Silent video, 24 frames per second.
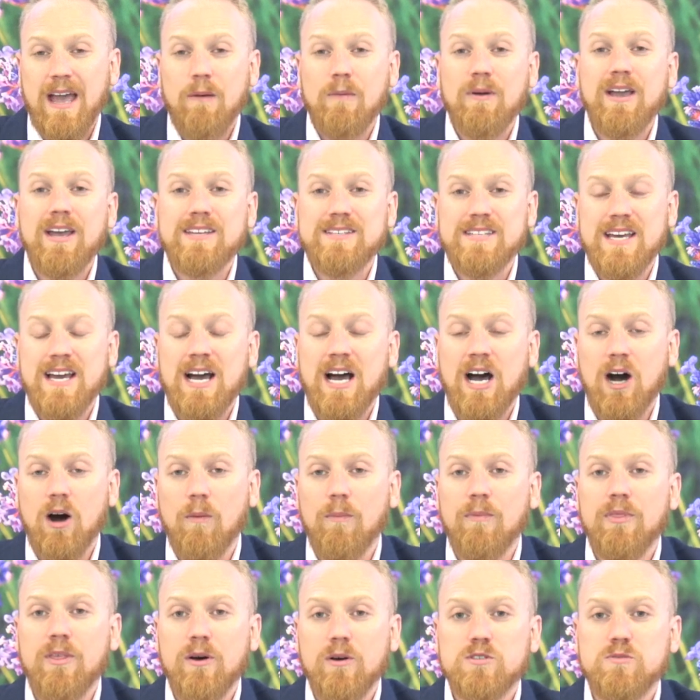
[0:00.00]
And we get to
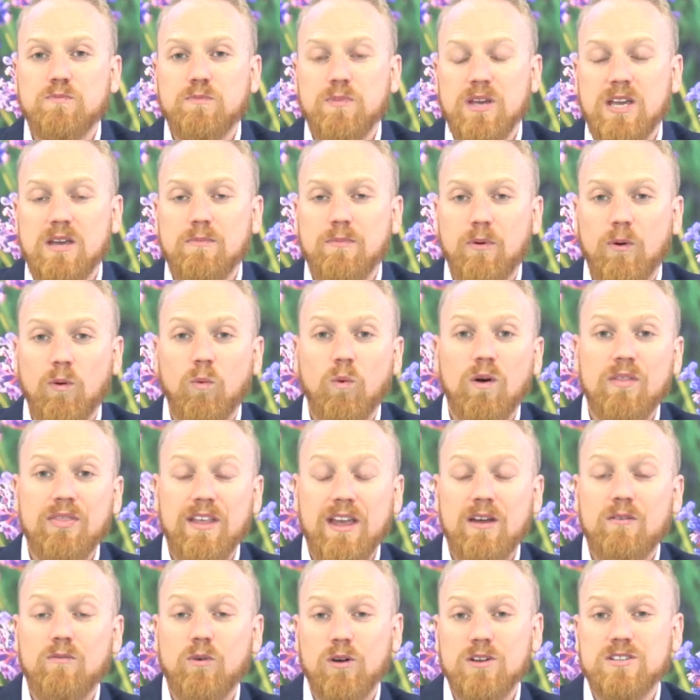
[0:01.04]
help those people when
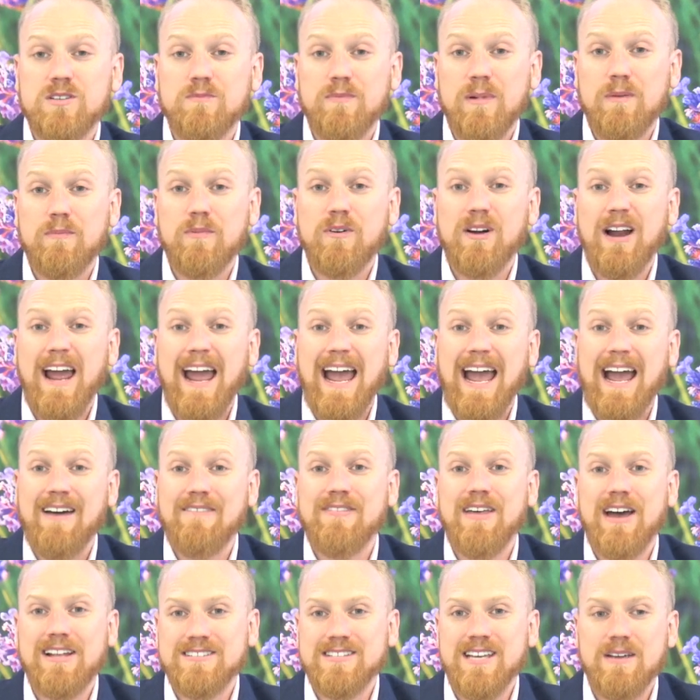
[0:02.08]
they enroll as a member
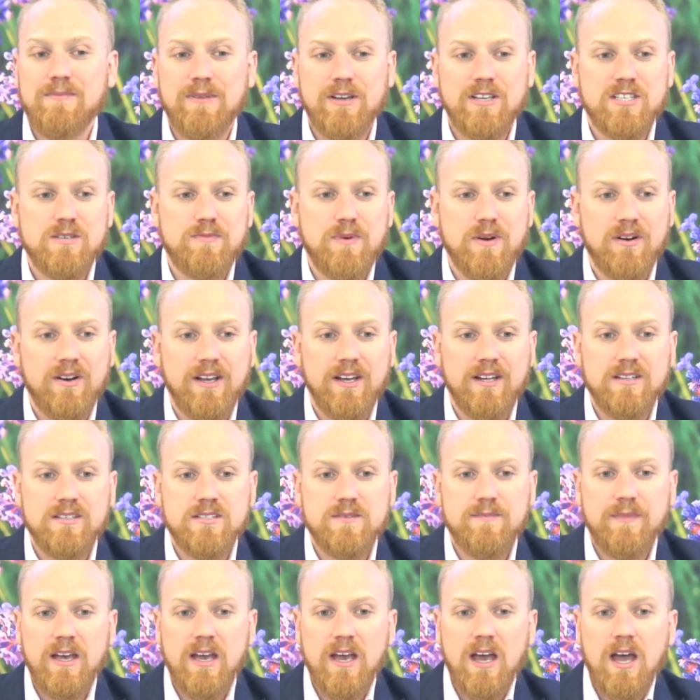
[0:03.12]
have that same
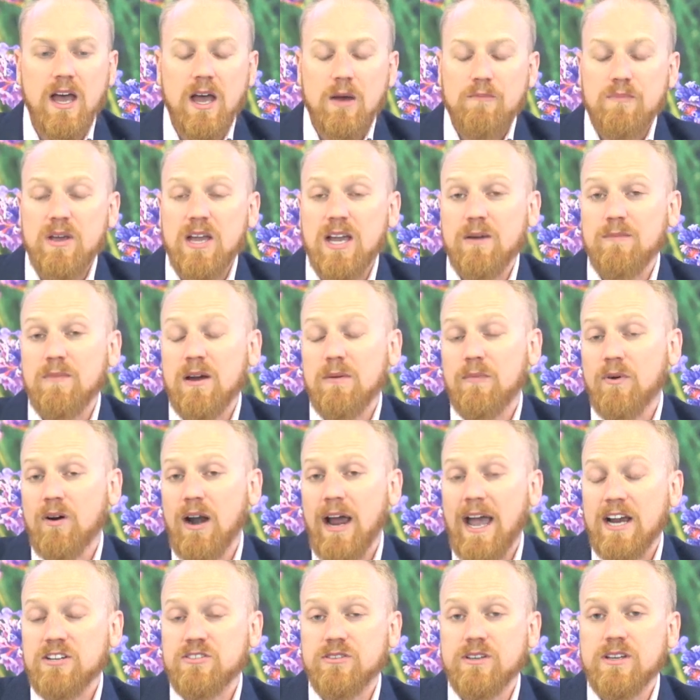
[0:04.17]
experience. Being a member
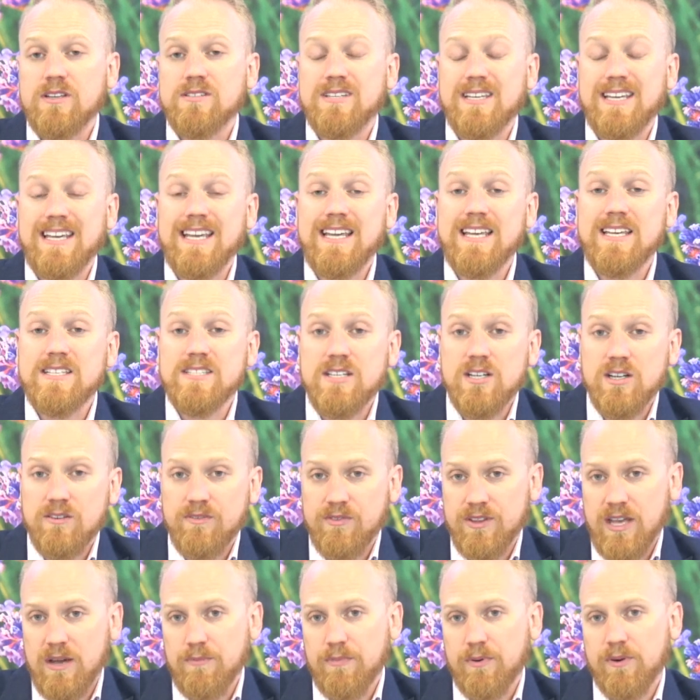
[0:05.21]
actually is easier
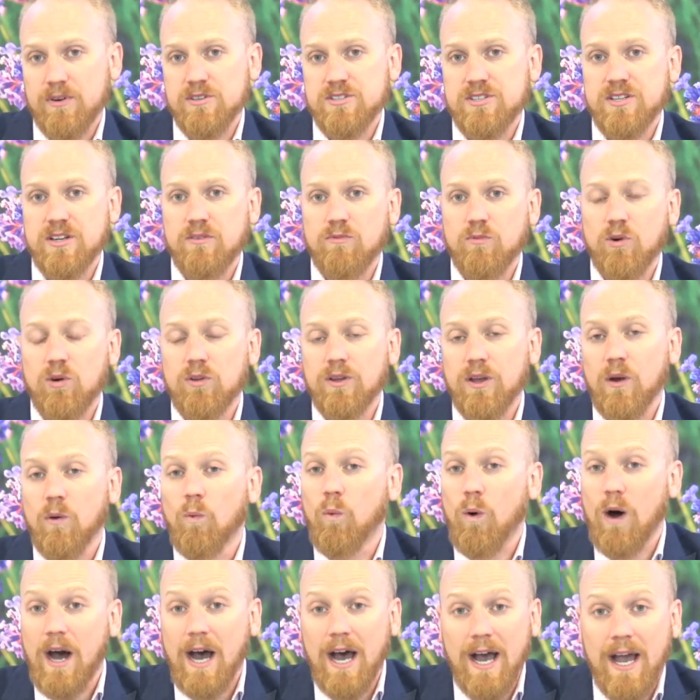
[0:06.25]
for that person enrolling.
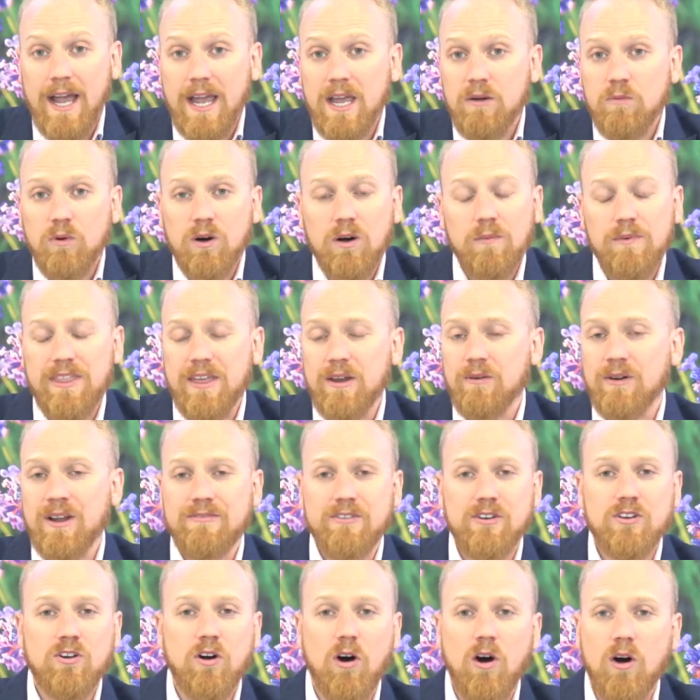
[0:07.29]
Why? Well, they don't have
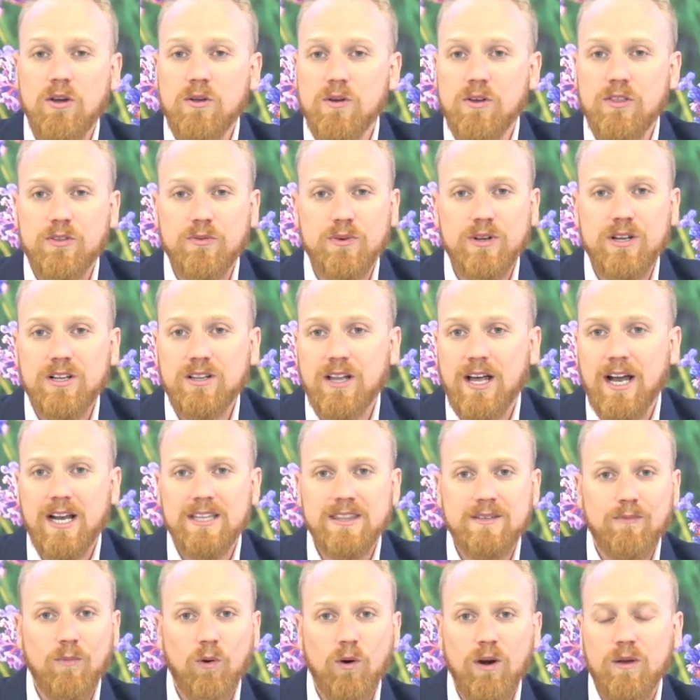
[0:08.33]
to call you at 3 o'clock
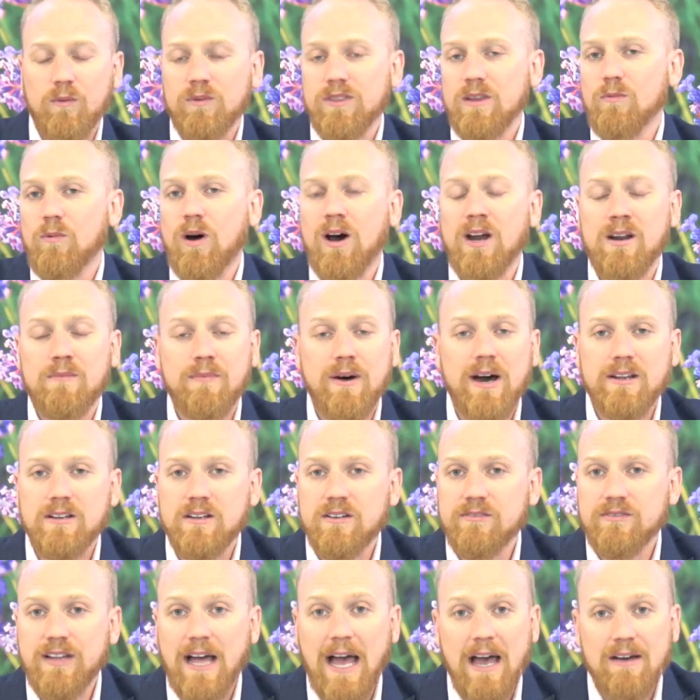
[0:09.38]
in the morning when they want a bottle
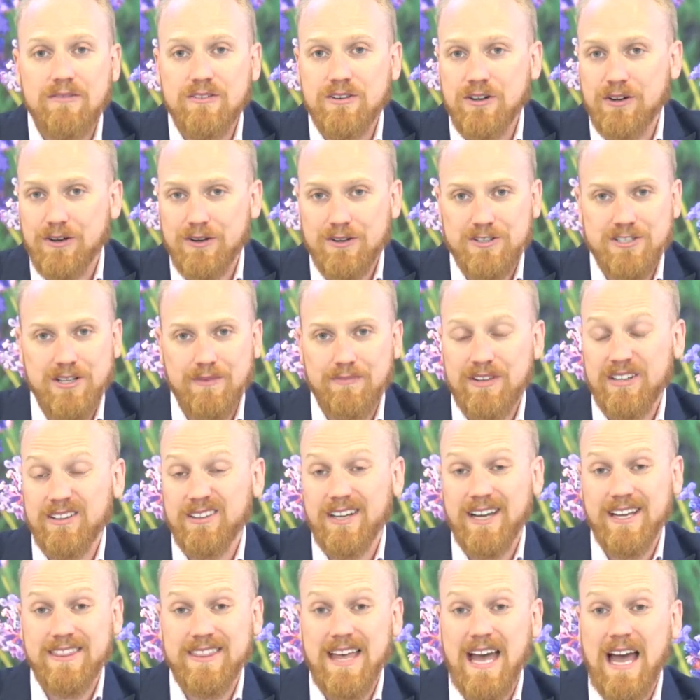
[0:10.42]
of lavender or something
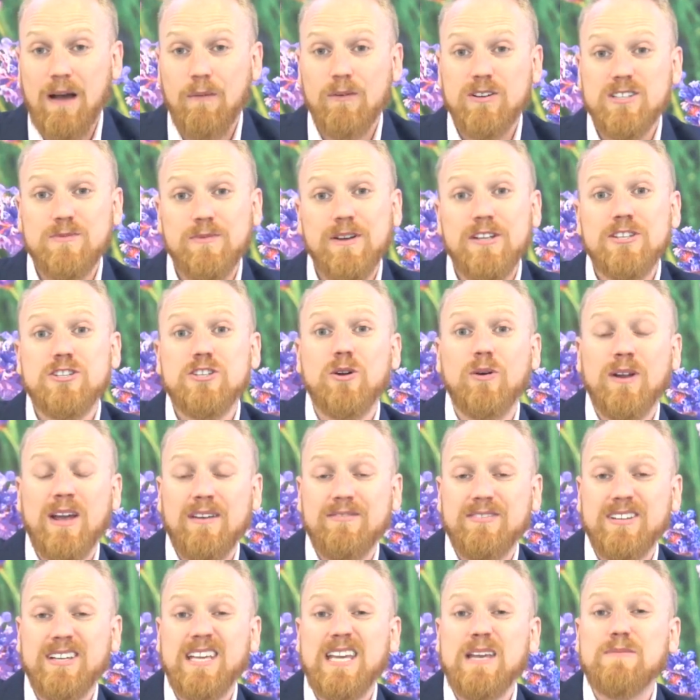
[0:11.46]
like that, which means you don't
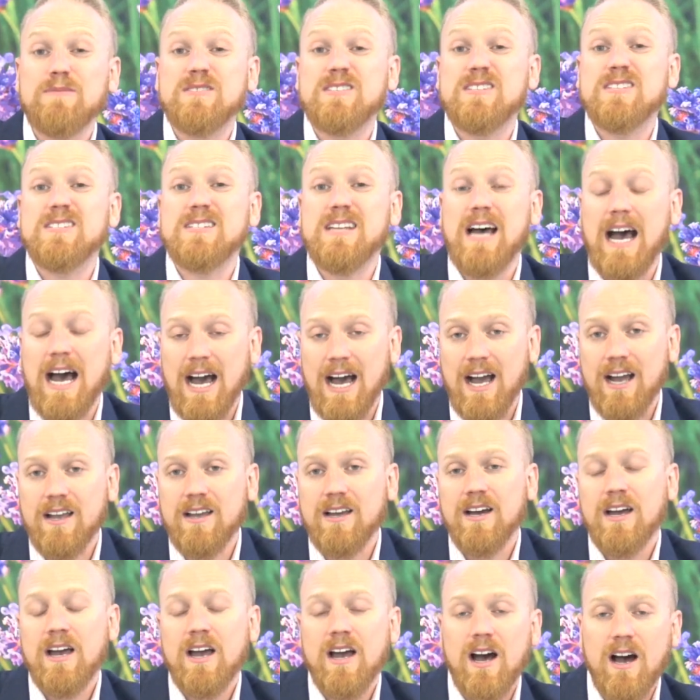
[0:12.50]
have to keep stock
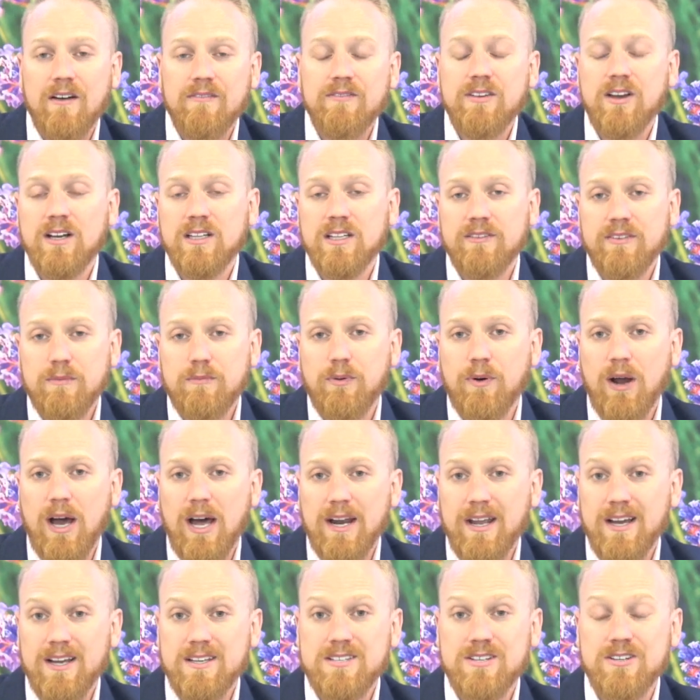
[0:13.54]
of Young Living
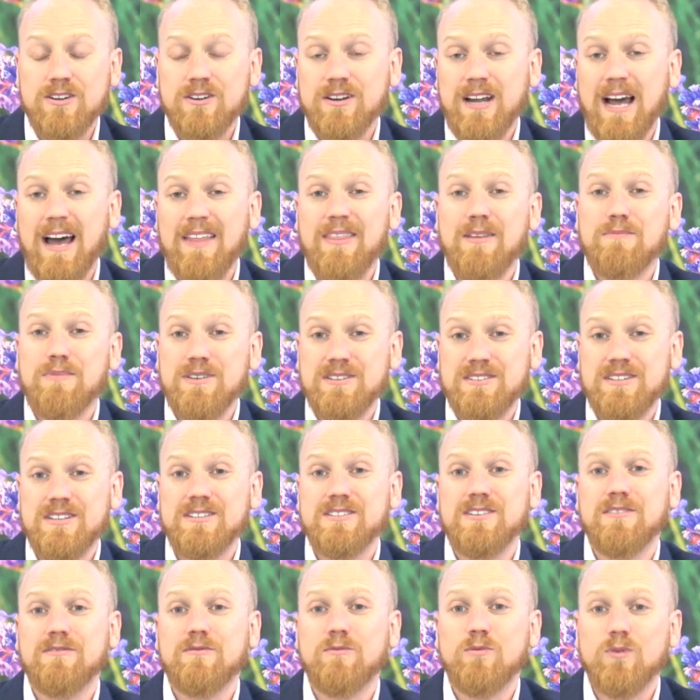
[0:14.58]
products and you're not in the
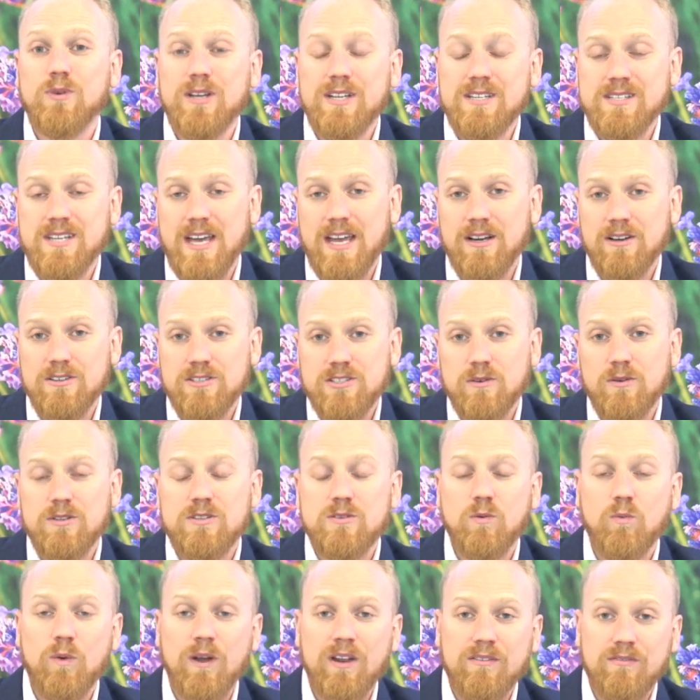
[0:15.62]
business of retail. So
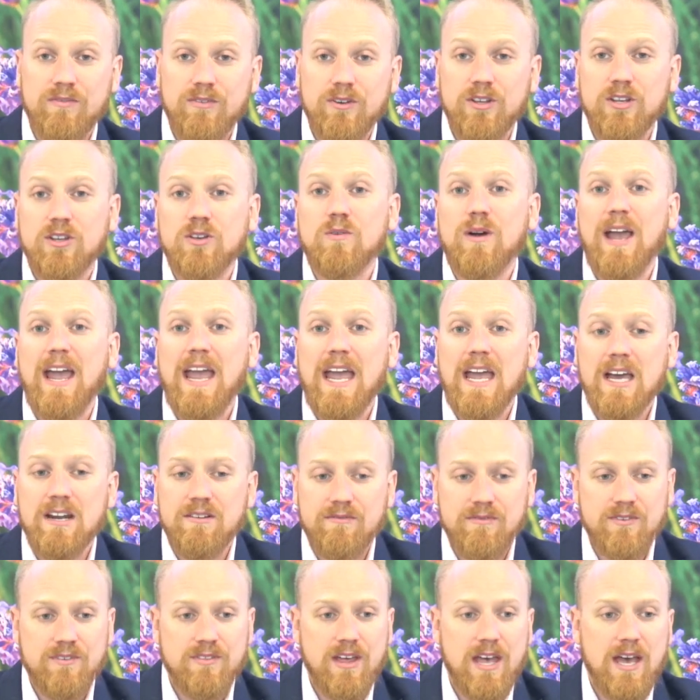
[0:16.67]
it's a win for you
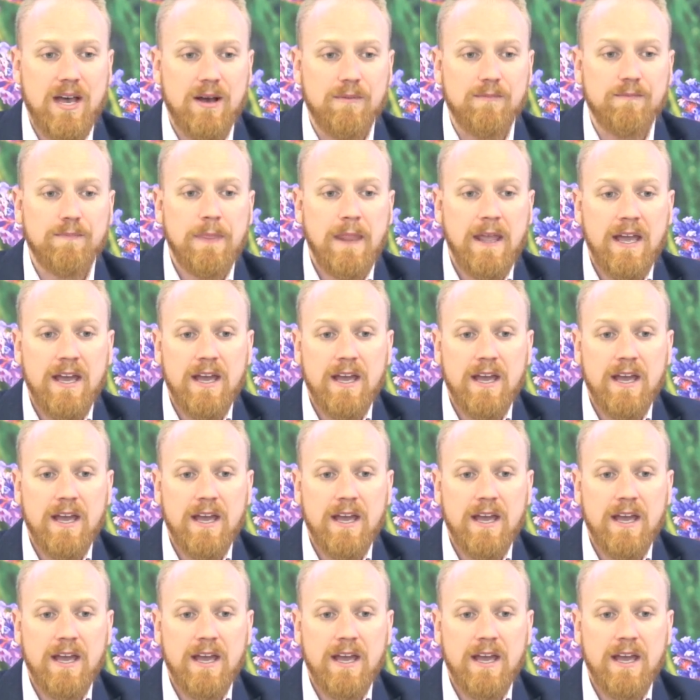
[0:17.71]
and for them.